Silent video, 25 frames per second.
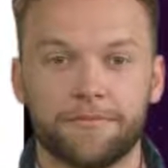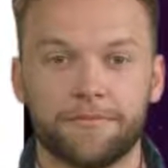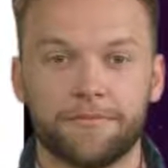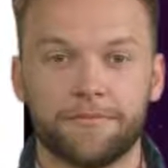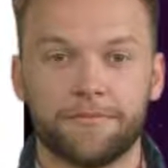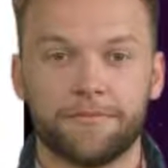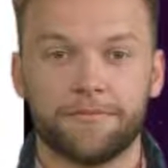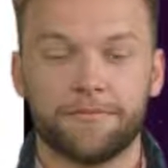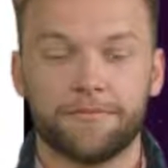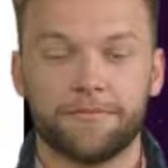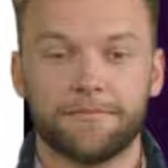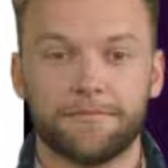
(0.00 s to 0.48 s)

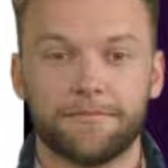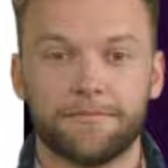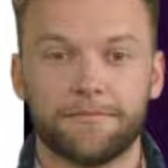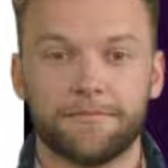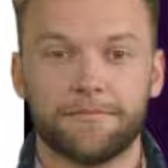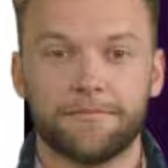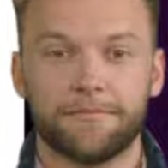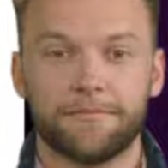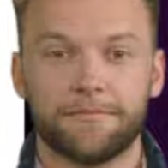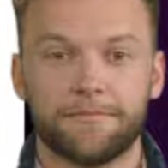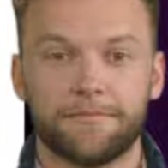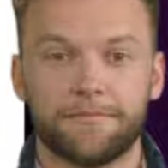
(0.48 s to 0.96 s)

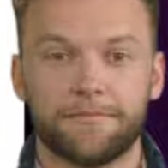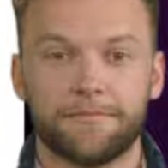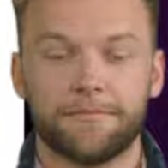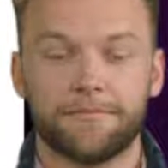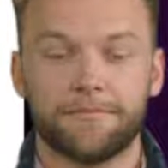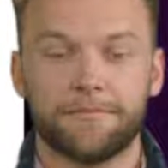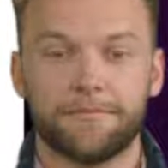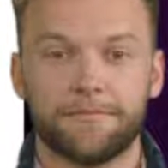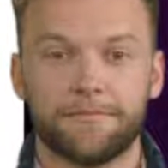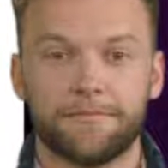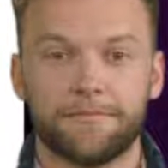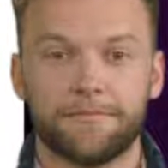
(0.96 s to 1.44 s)

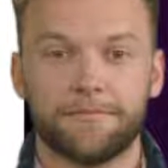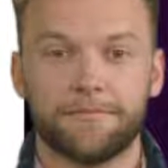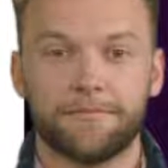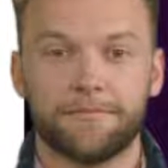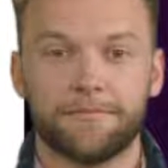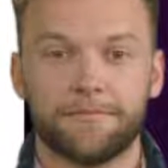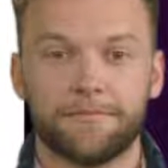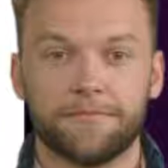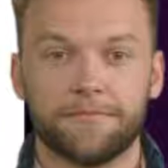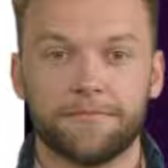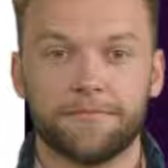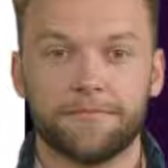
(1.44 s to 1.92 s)

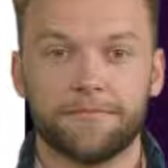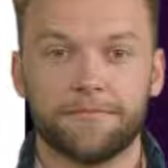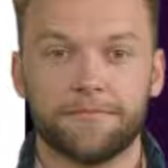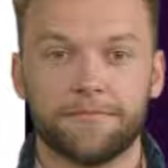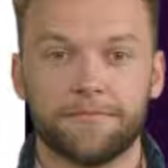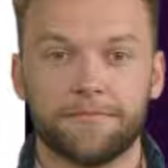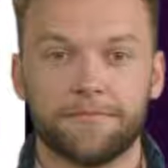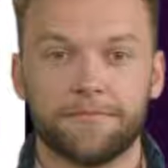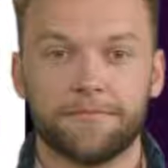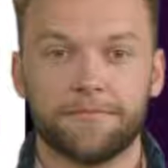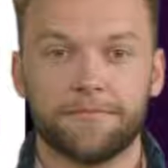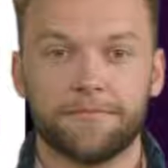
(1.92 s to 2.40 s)

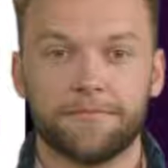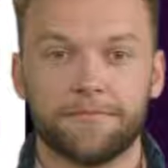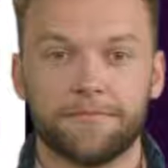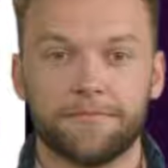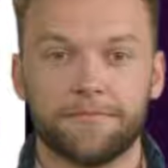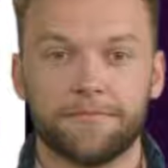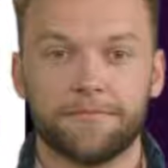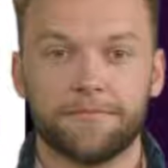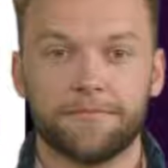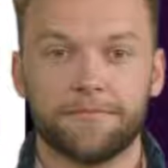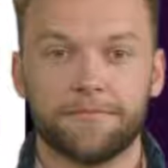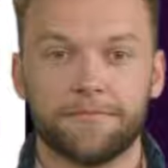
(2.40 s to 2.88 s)

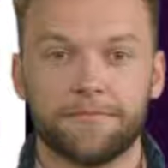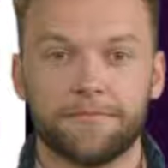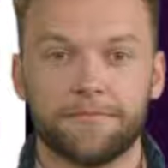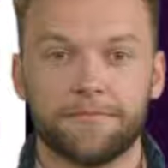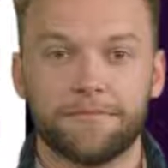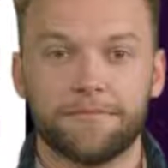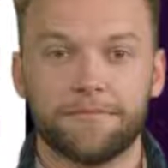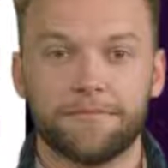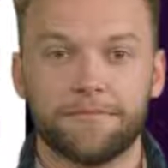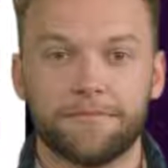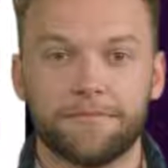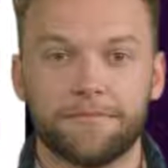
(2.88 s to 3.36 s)

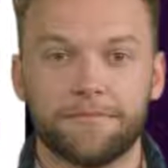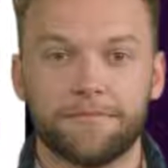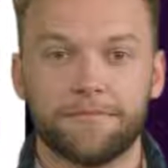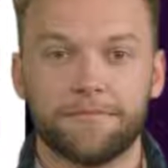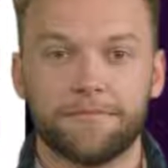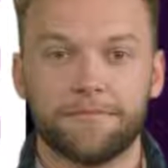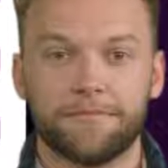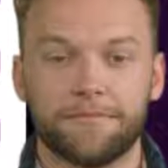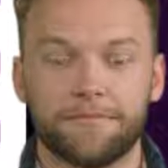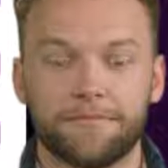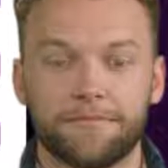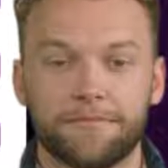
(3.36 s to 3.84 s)

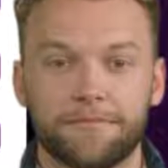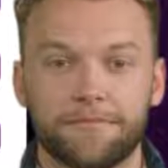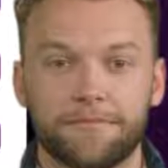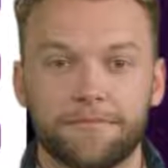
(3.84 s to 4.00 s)
Nothing is said.